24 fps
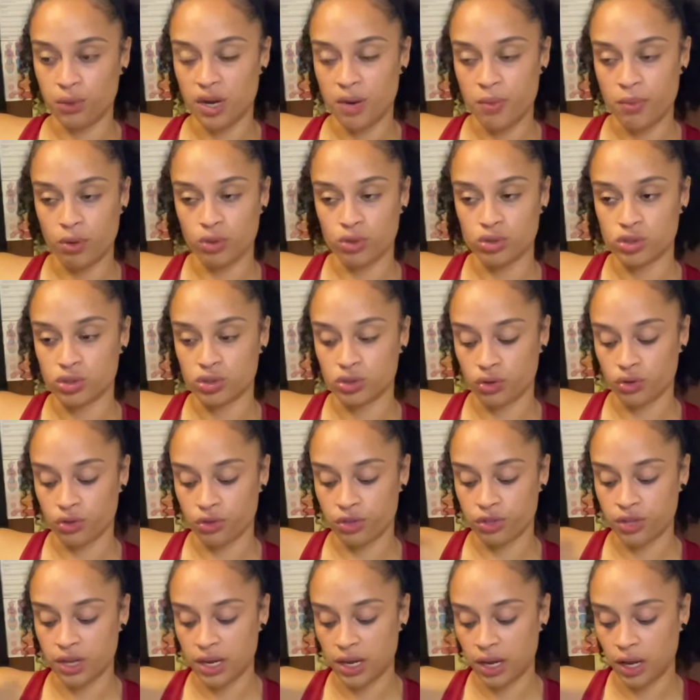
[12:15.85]
emotional
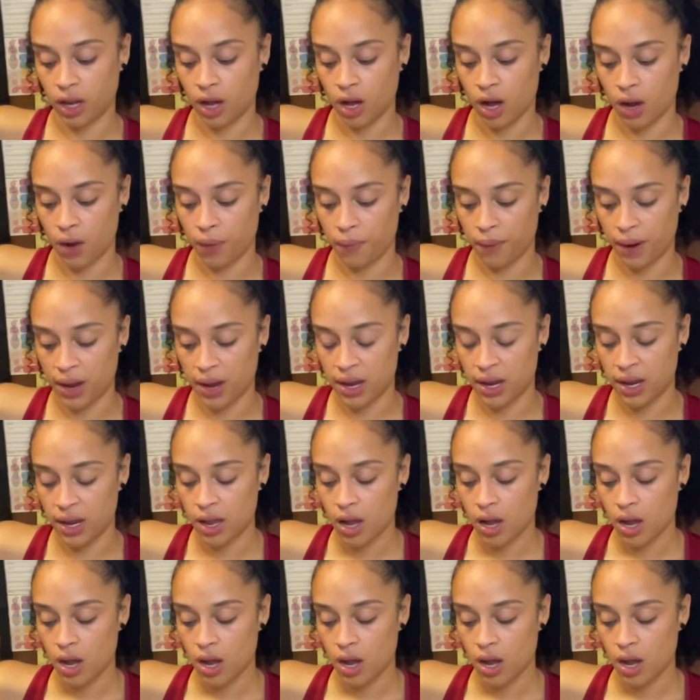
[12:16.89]
thing, all right?